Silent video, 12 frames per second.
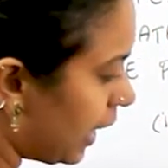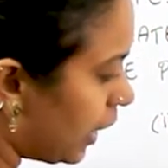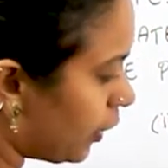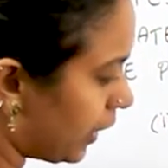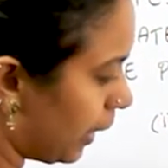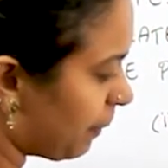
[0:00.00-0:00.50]

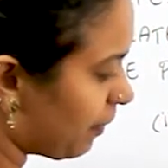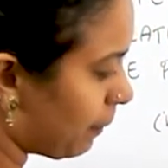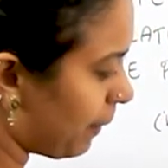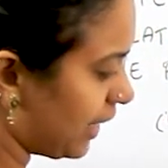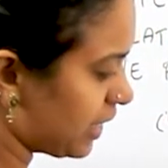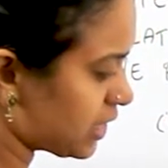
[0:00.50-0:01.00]
into 10 power
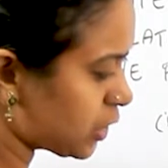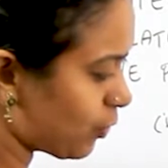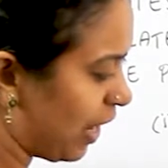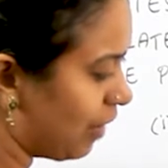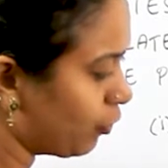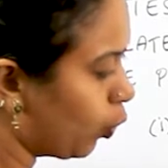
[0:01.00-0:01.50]
minus
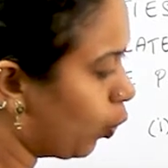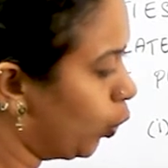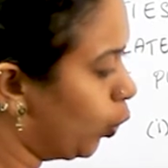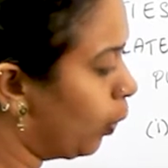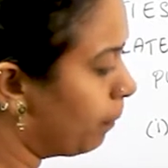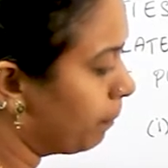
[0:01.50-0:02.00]
12
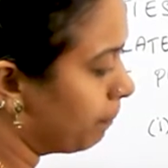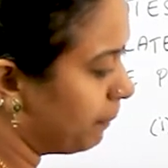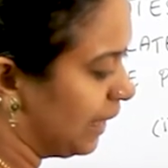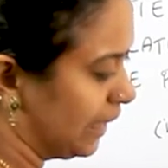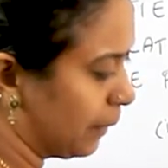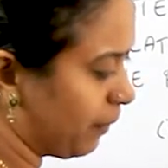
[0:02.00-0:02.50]
Coulomb
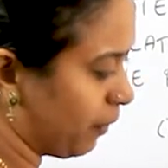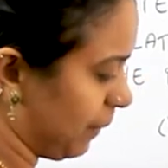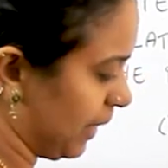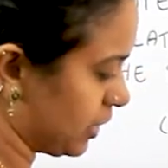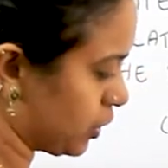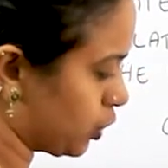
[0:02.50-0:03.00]
meter power
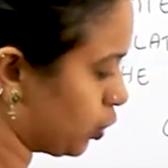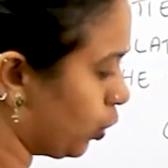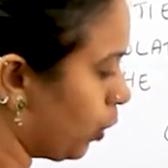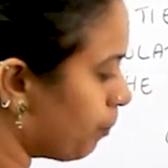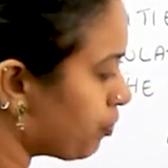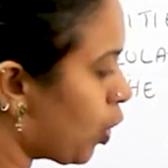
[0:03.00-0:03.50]
minus 2
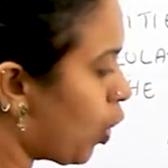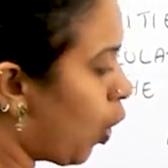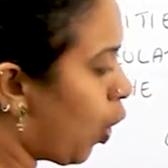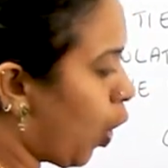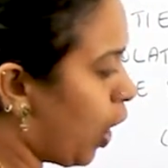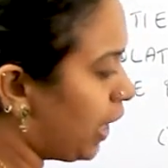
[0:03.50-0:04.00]

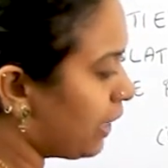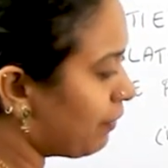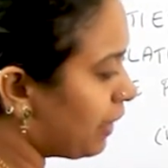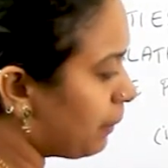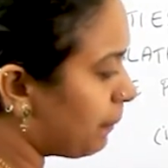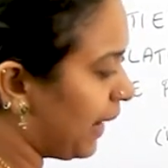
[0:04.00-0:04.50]
whole
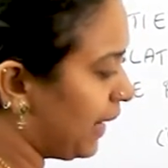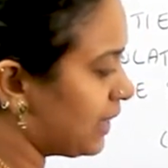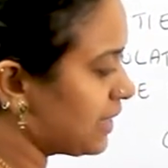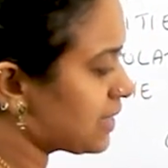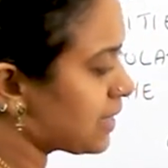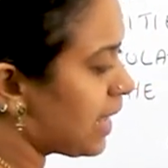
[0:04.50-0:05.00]
divided by
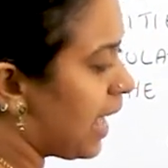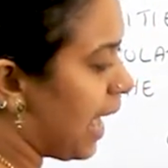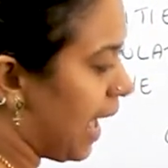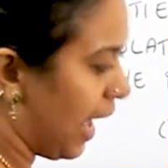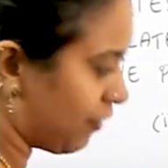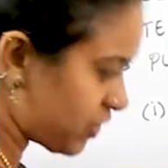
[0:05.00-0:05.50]
this
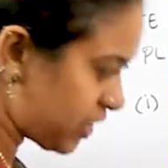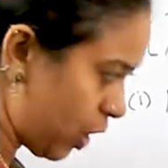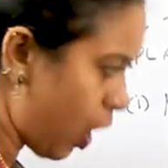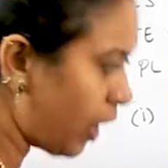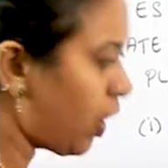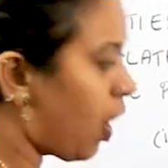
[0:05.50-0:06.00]

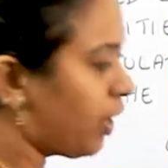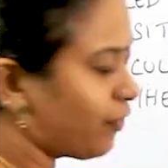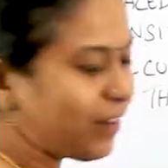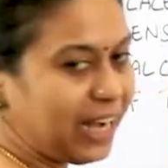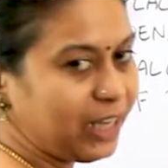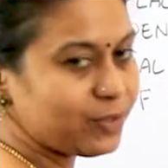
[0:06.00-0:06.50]
epsilon naught
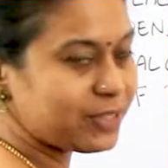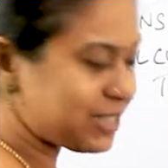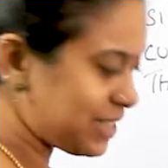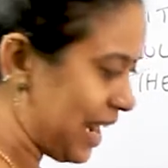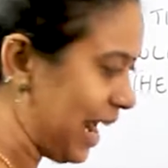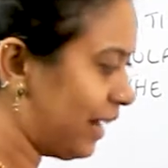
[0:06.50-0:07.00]
value is a
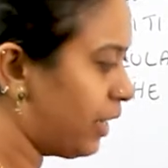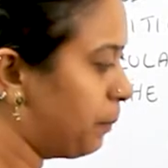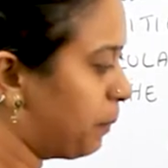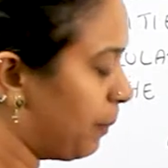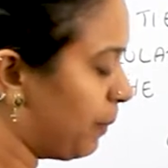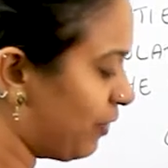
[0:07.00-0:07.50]

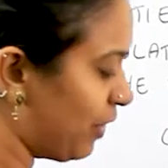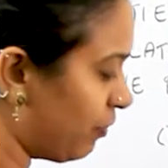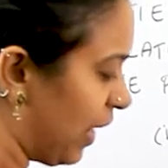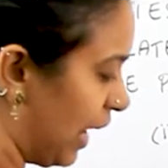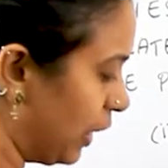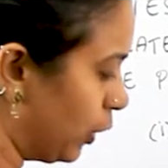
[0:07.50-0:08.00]
standard permittivity
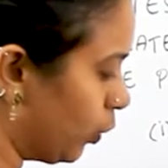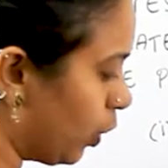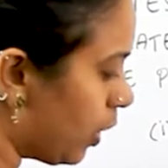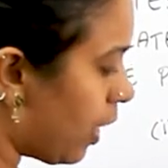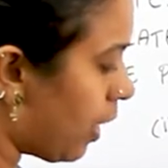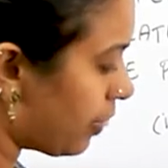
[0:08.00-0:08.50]
value,
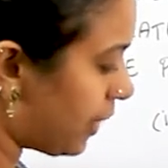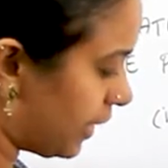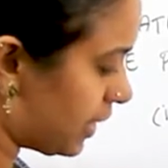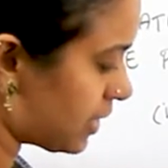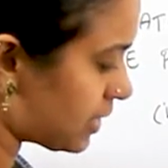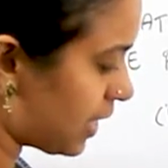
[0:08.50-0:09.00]

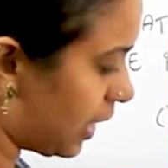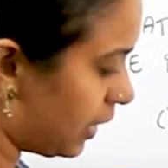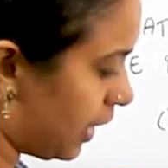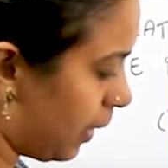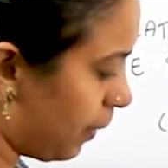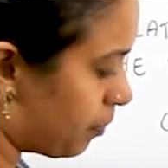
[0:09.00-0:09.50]
that is
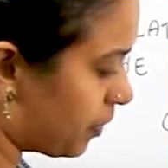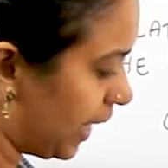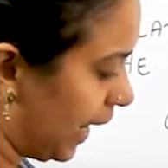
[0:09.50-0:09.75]
the